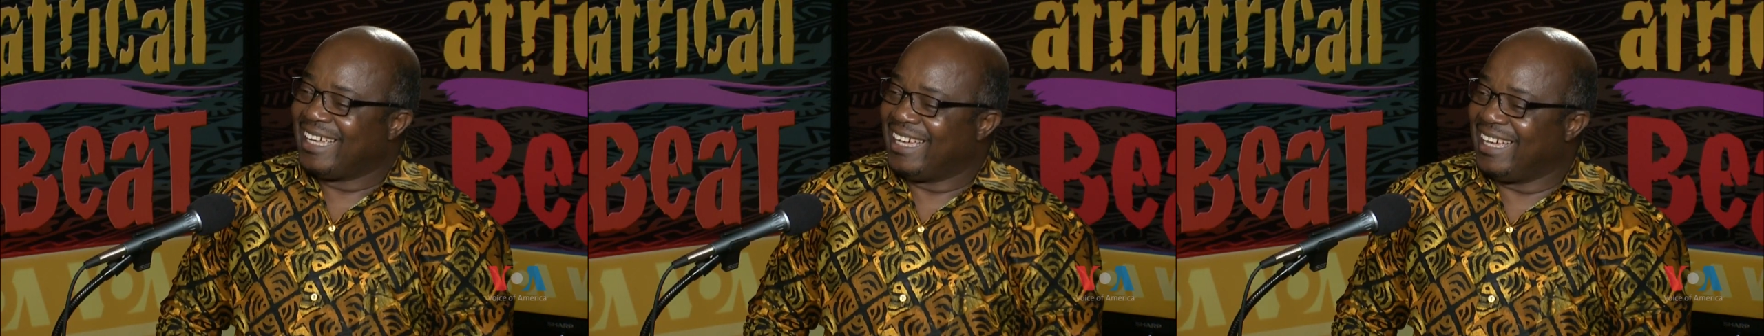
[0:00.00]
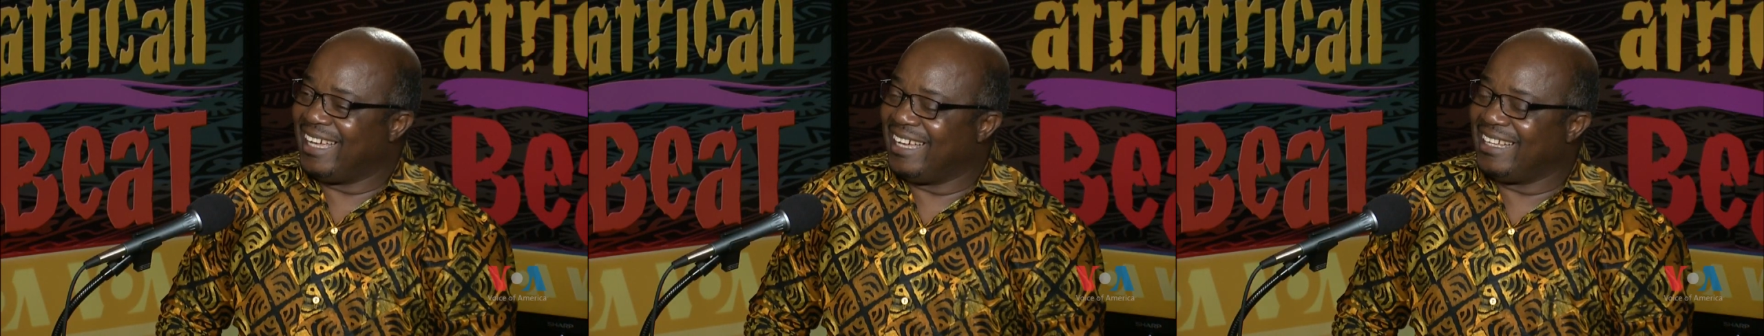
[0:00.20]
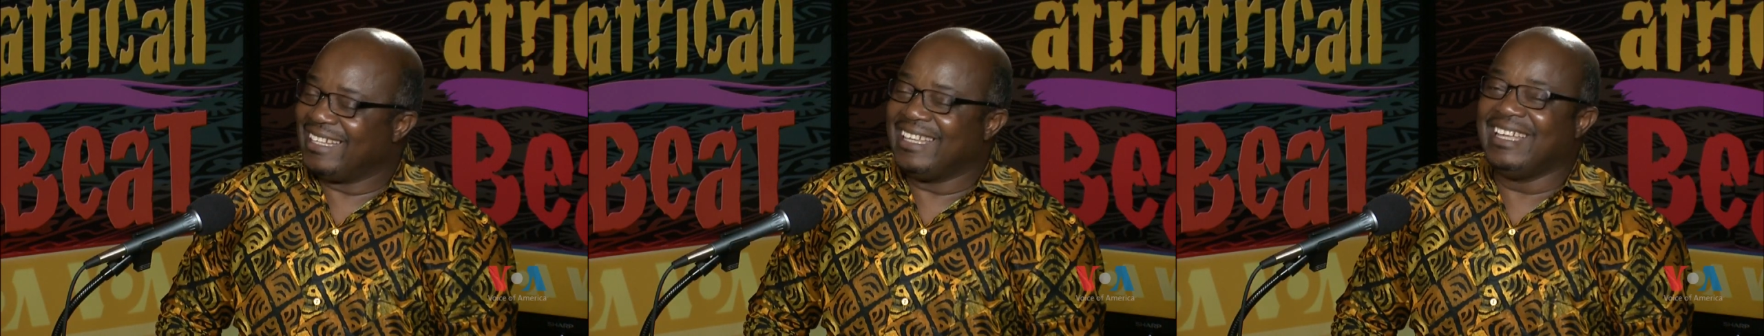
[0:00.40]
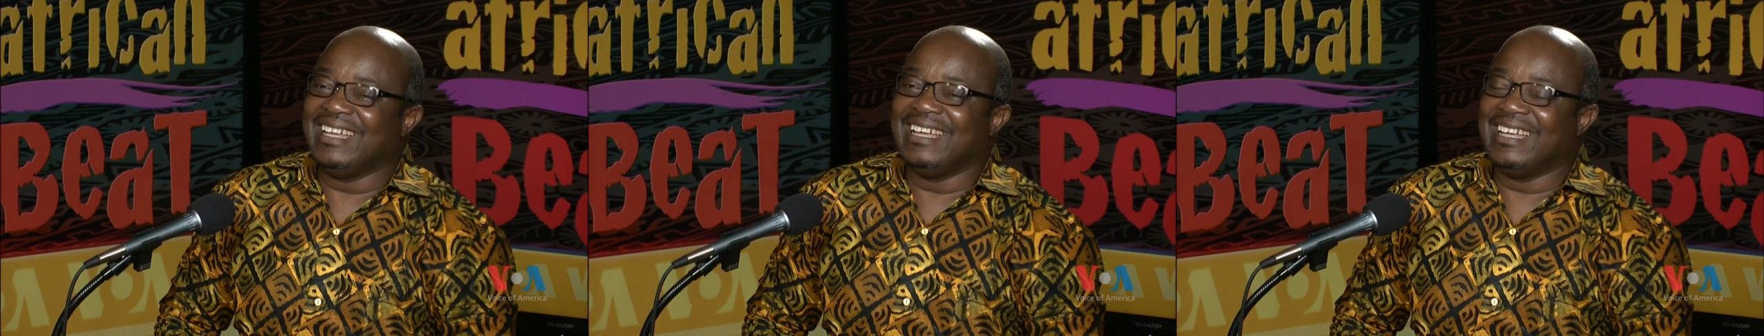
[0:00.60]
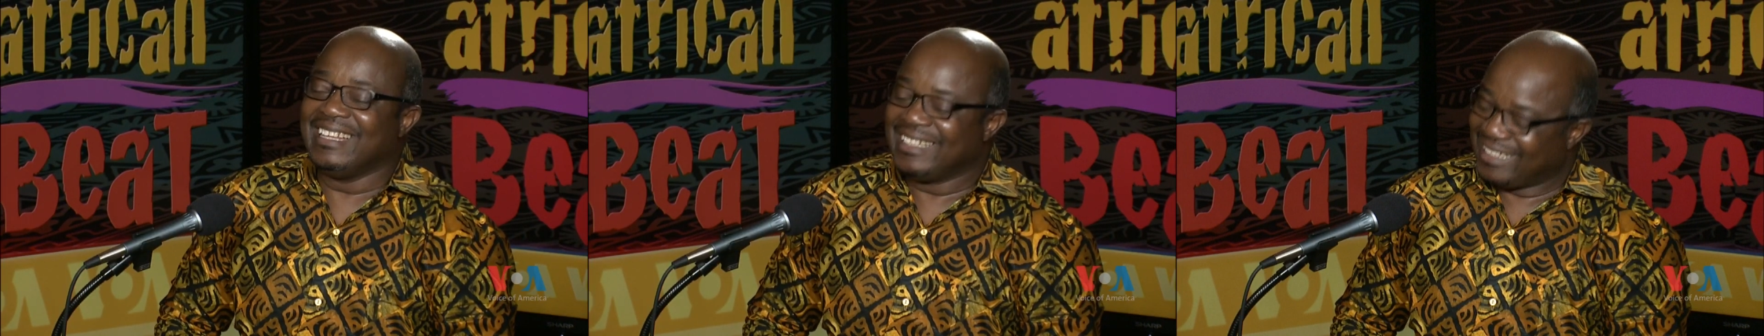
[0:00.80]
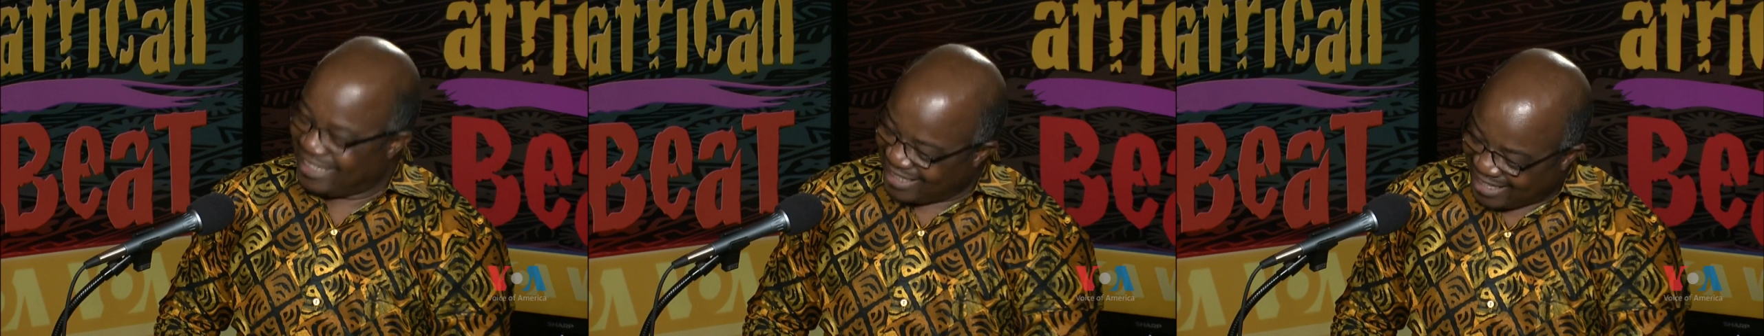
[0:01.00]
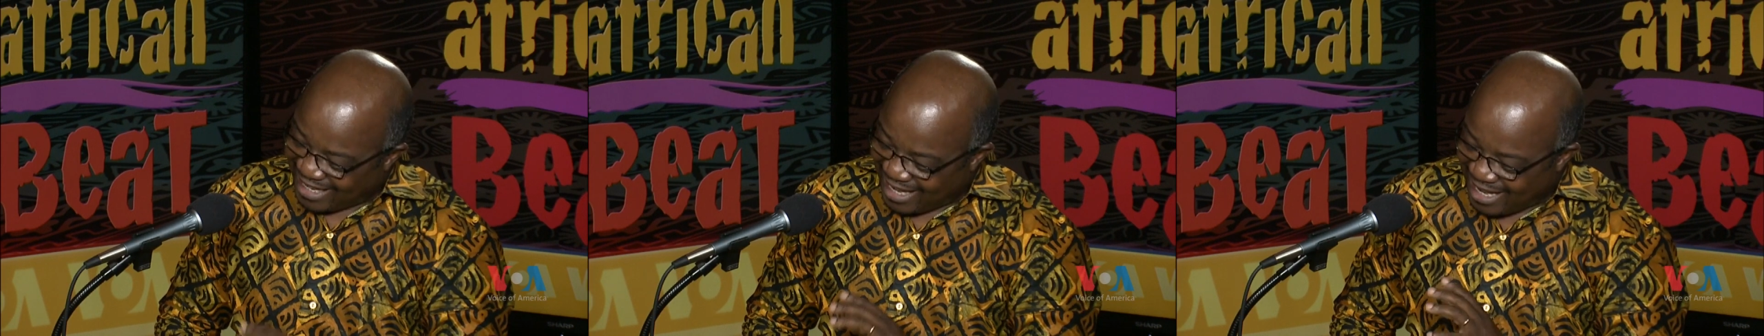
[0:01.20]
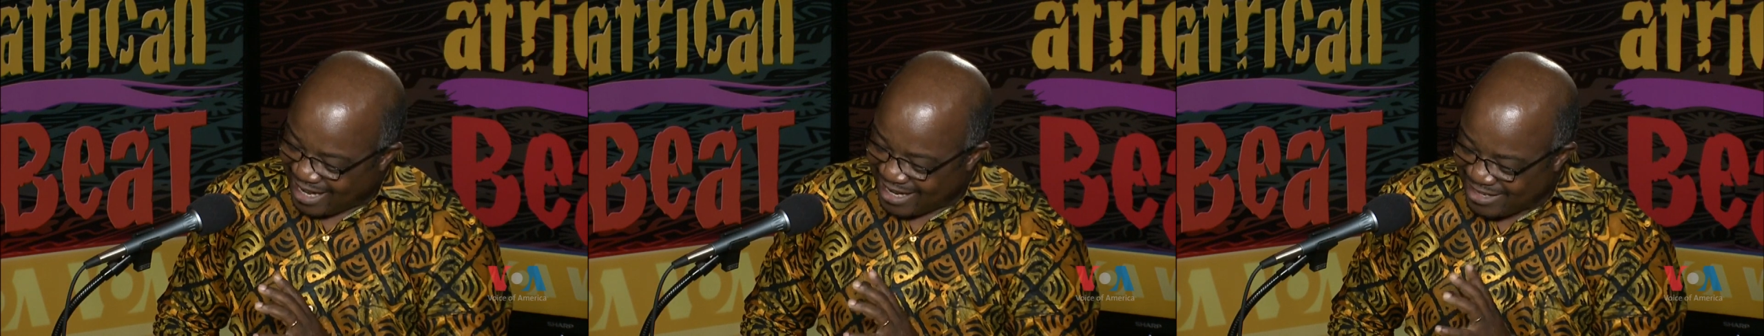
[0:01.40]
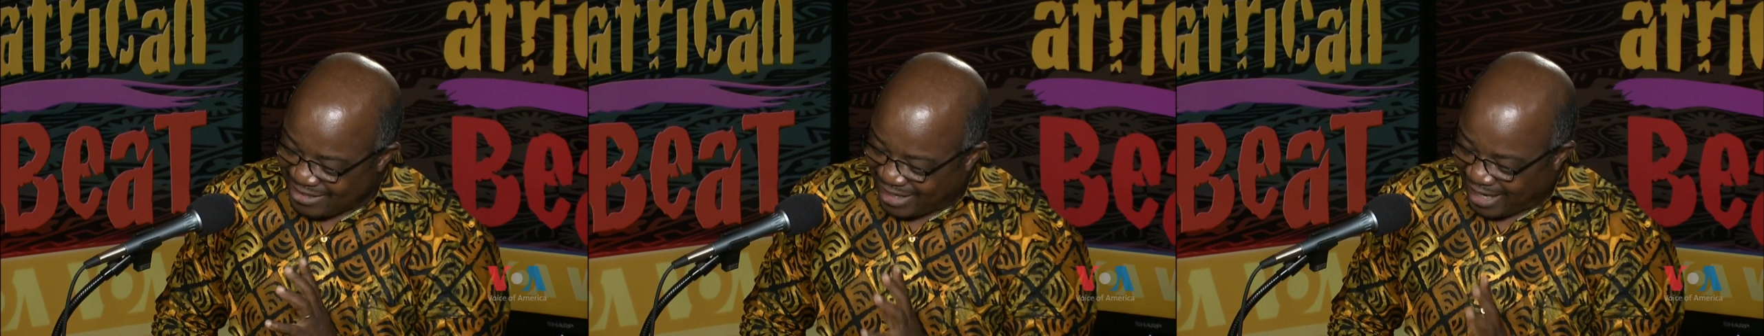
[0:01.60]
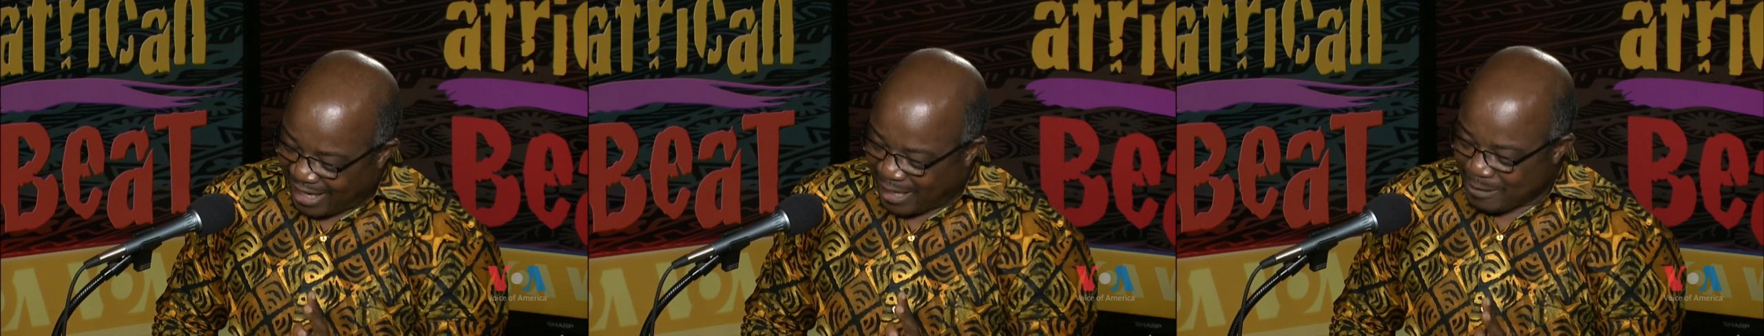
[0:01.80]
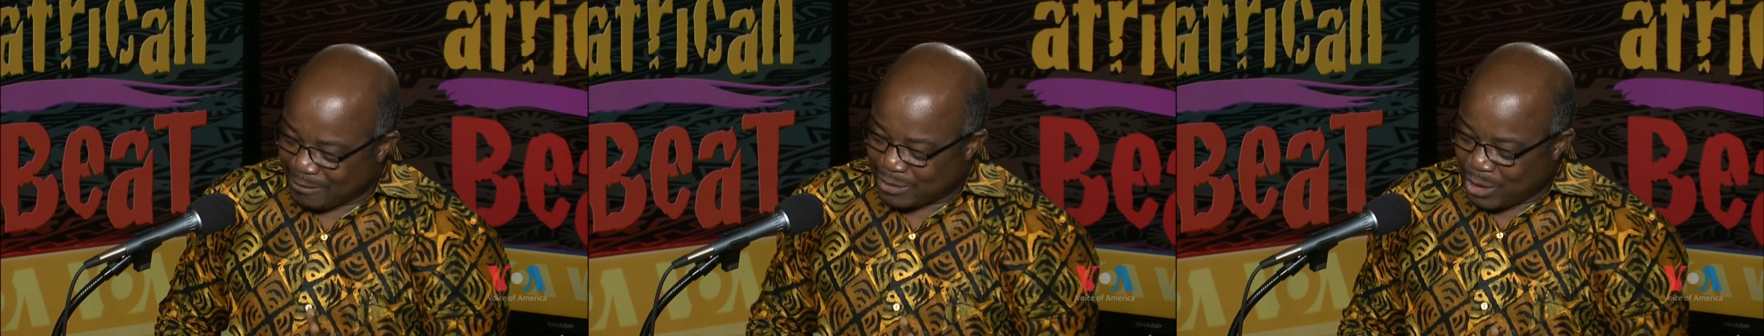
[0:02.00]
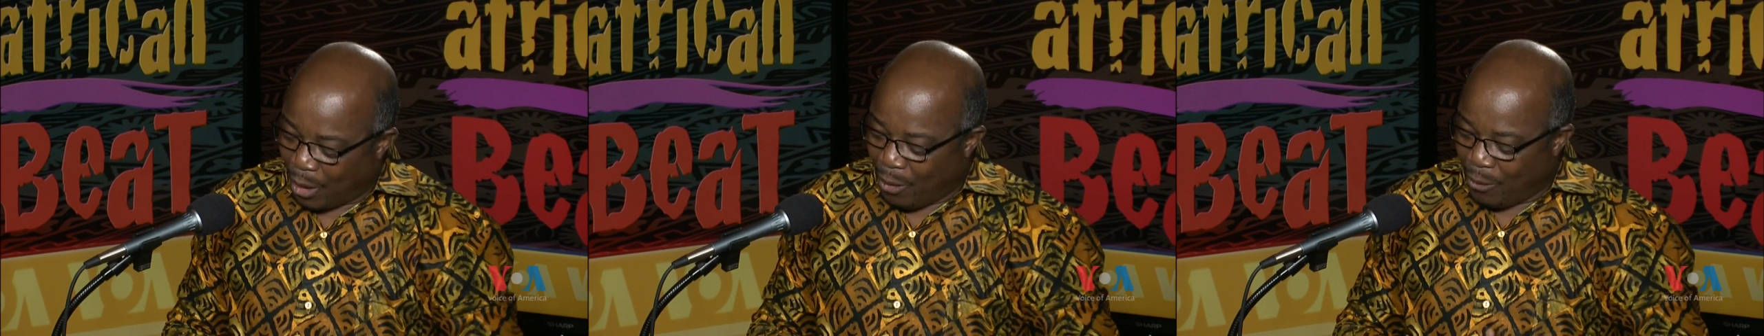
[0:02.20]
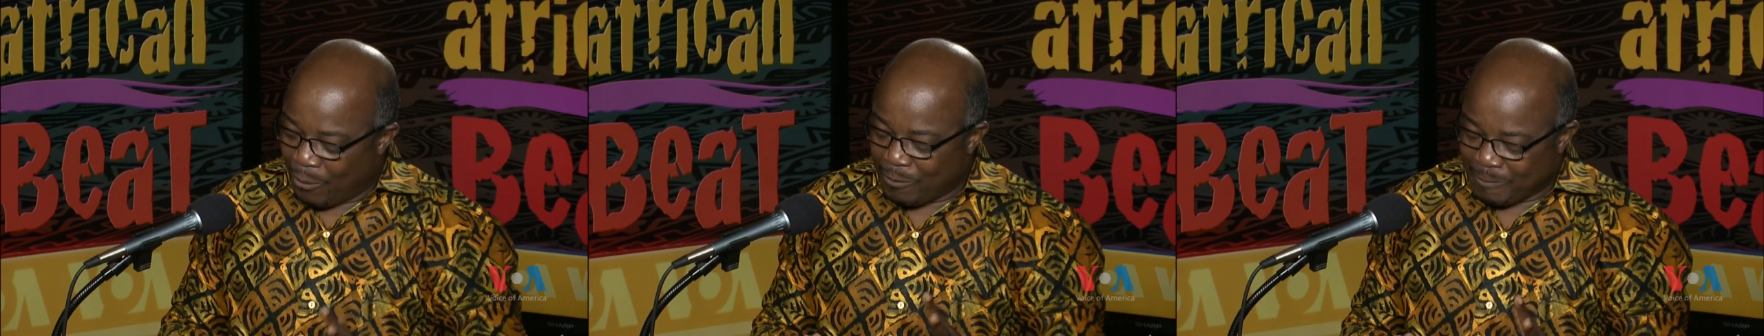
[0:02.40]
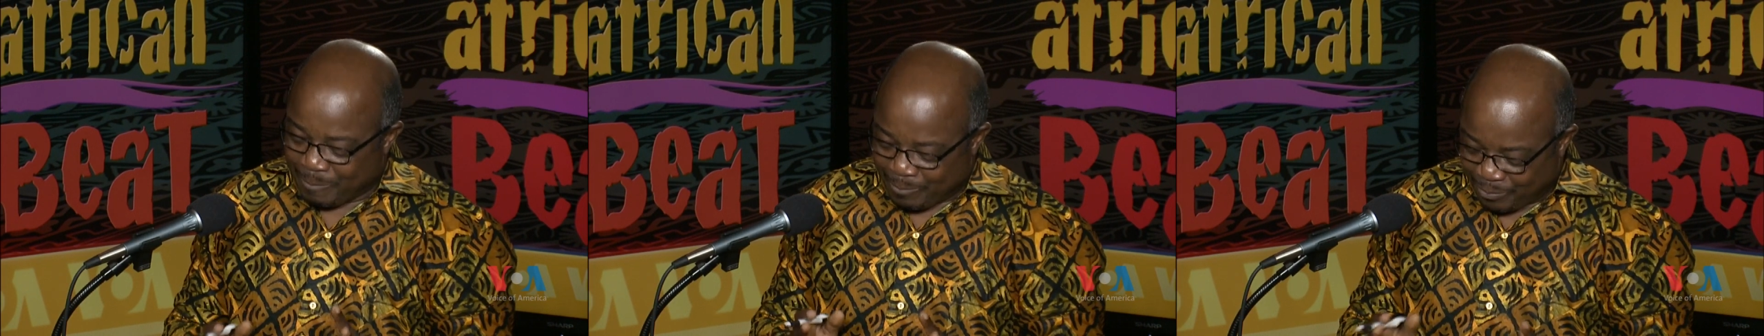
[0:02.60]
And okay, so